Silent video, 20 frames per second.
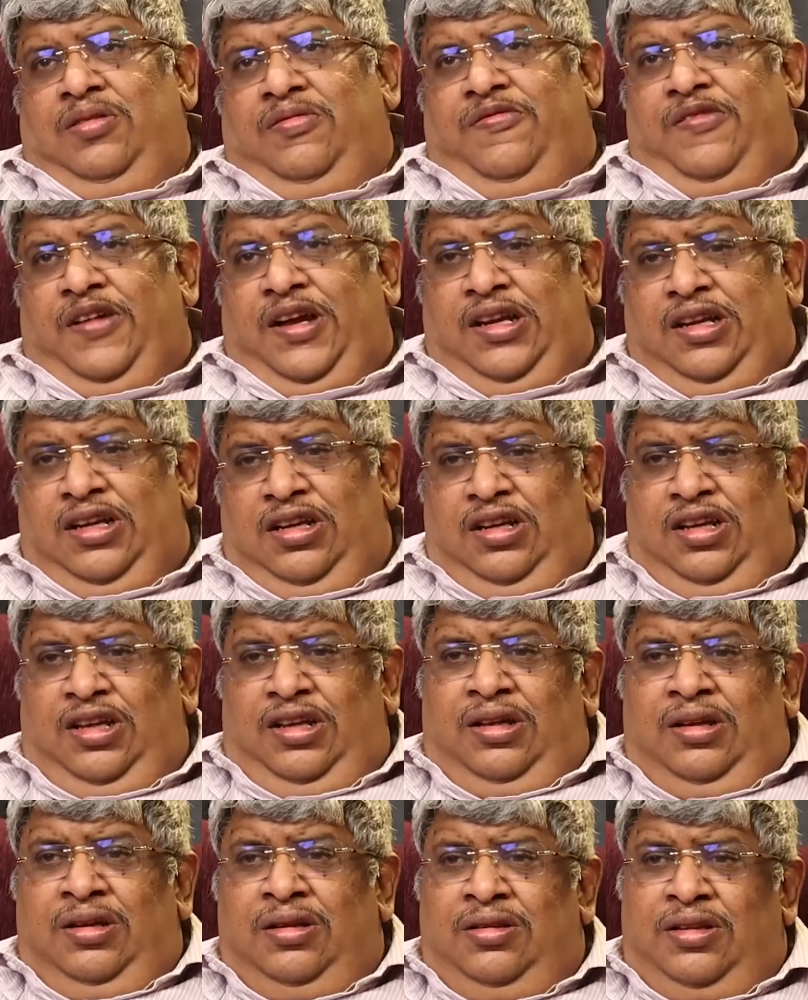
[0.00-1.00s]

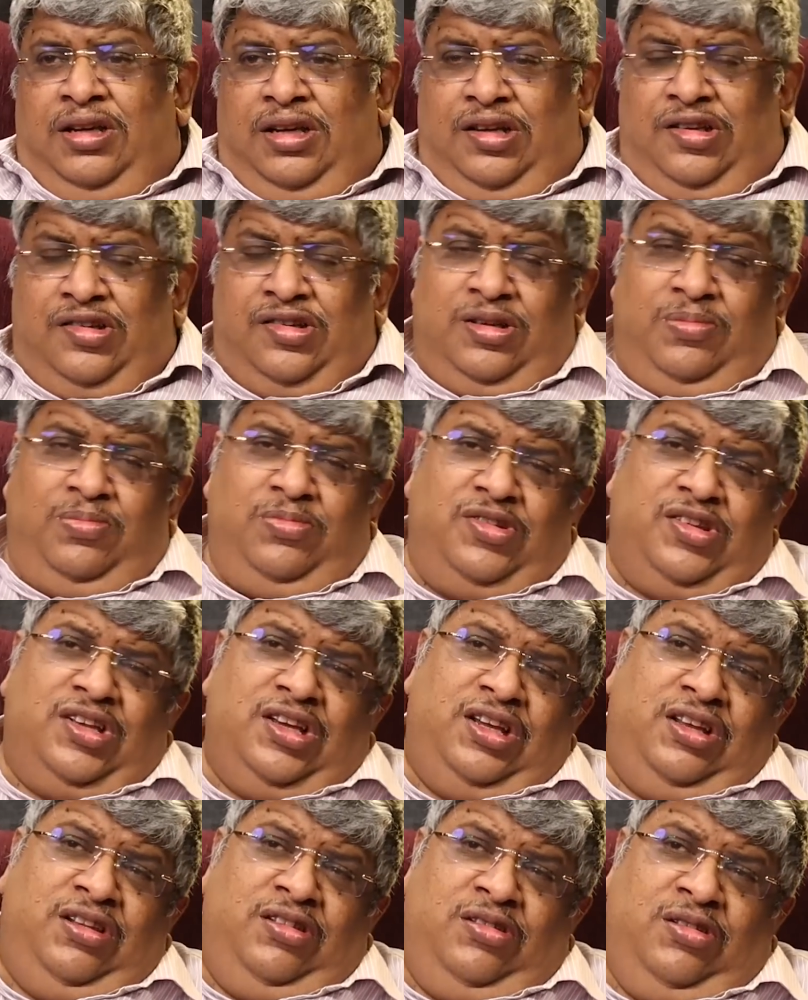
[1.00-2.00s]
Finally, there is some
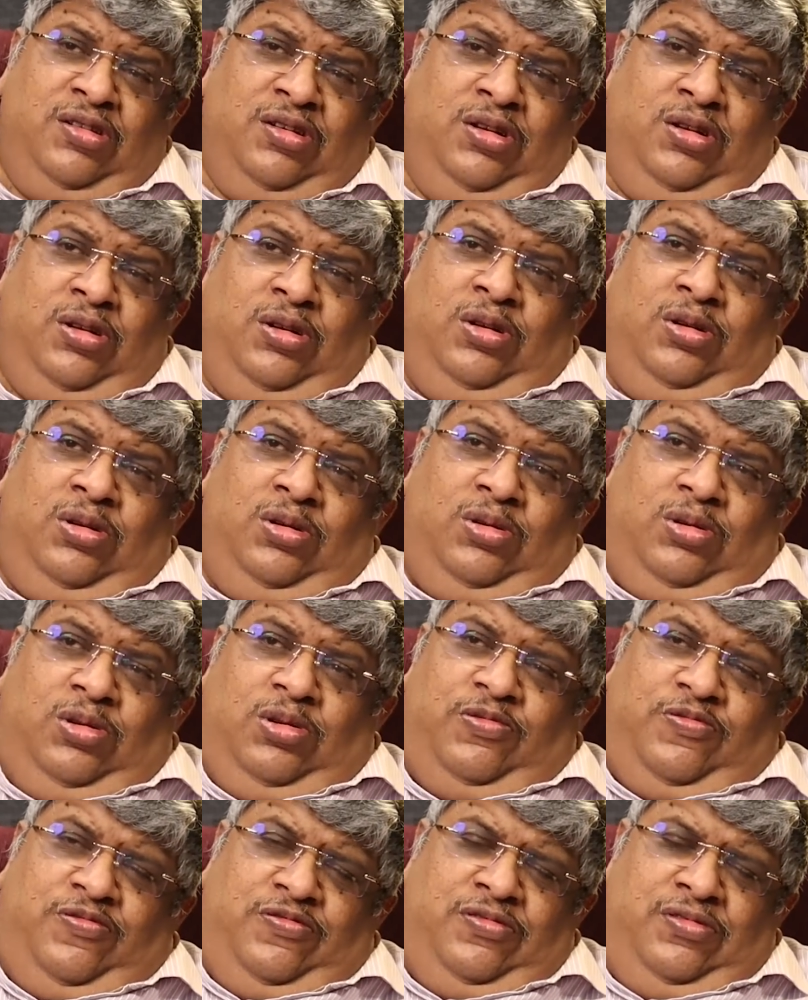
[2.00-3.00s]
sign
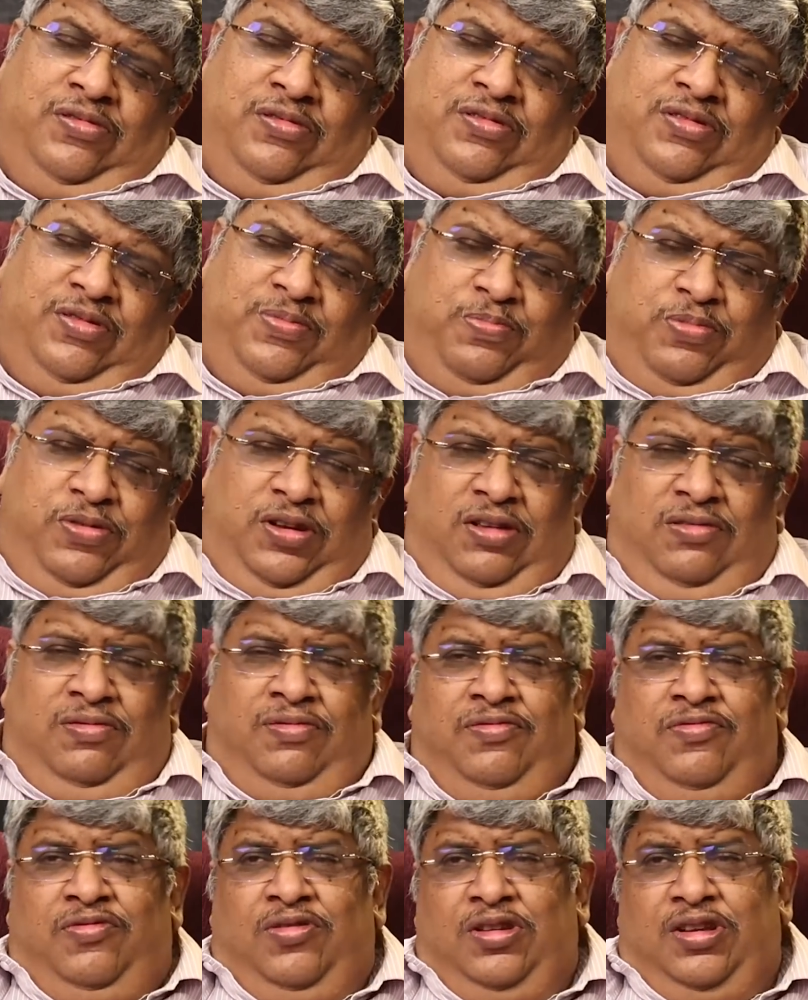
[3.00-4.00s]
of
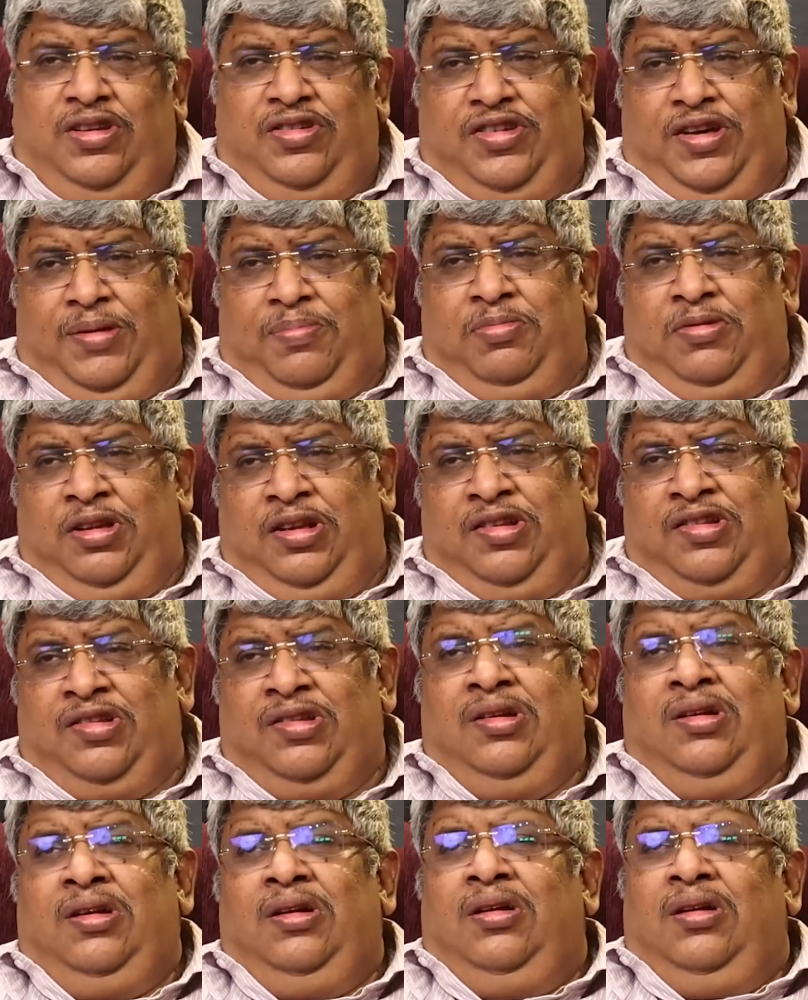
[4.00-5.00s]
reprieve for the
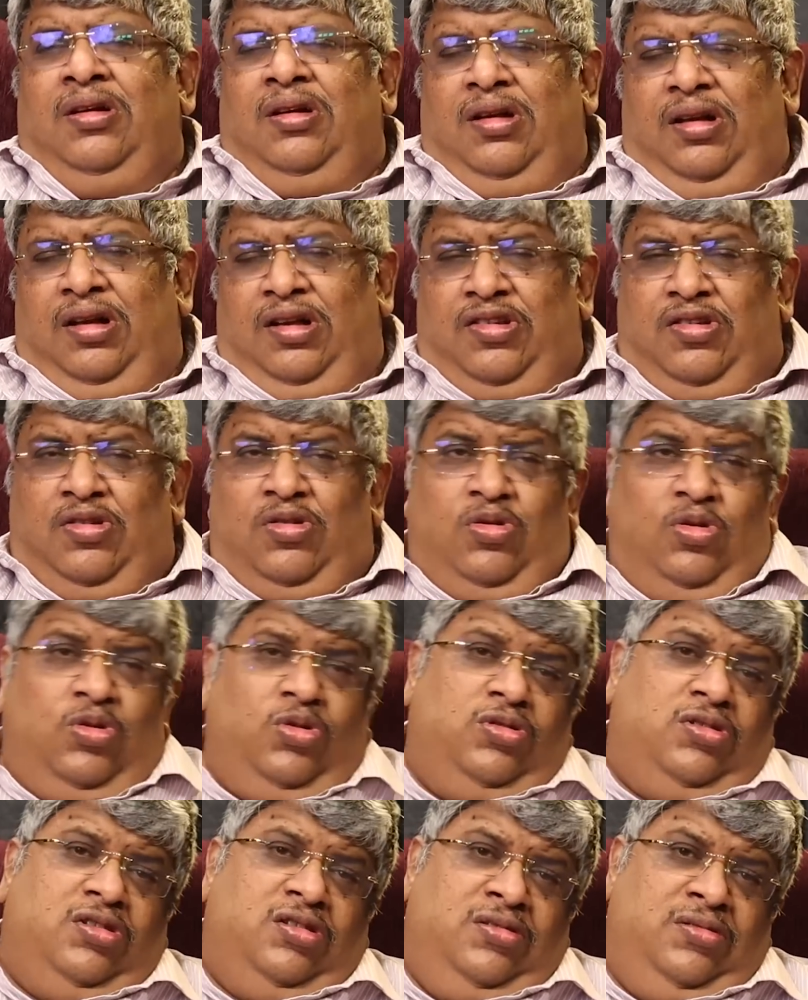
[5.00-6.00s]
Japanese as
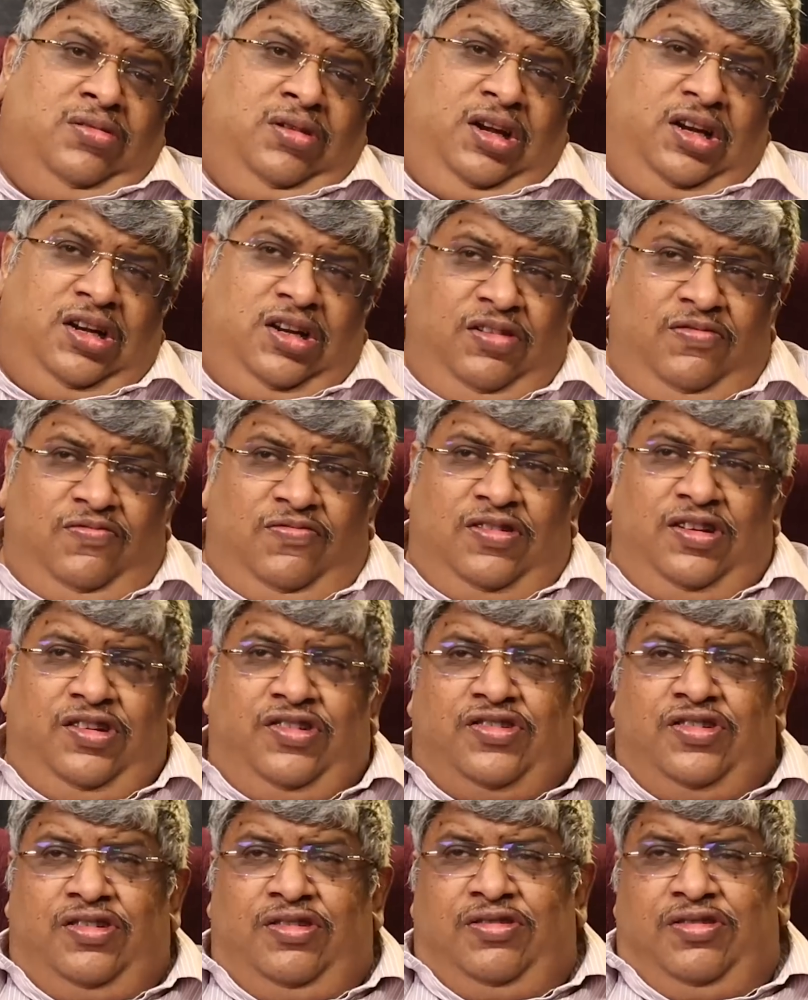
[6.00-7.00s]
growth and
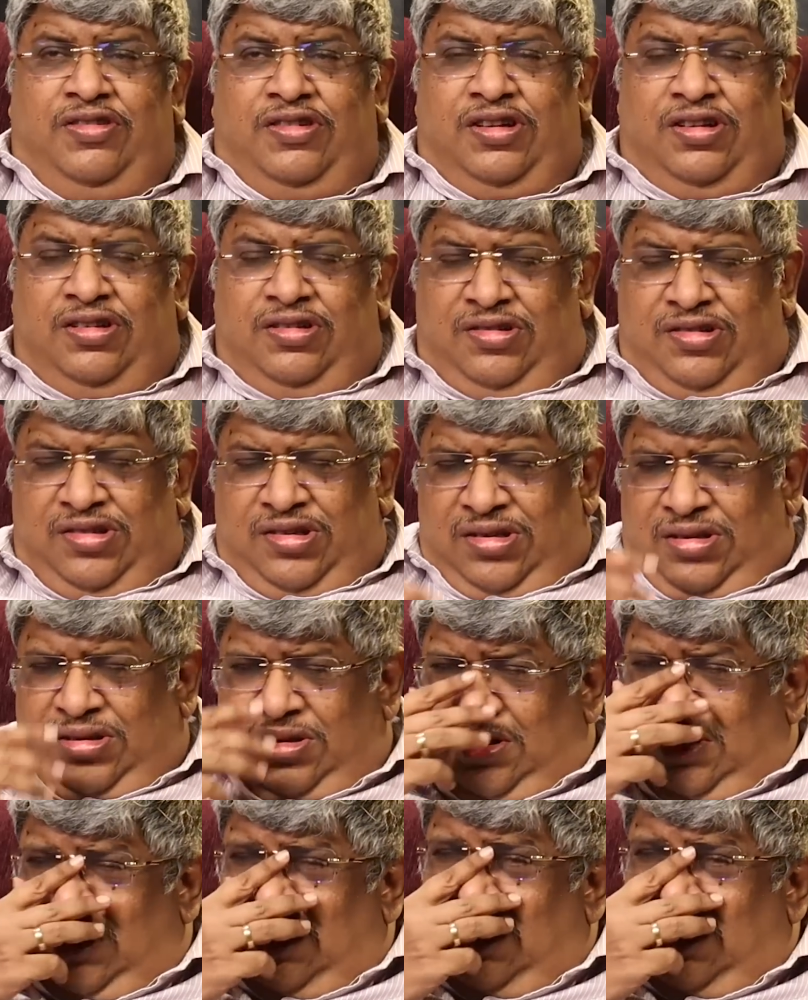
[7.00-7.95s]
inflation returns.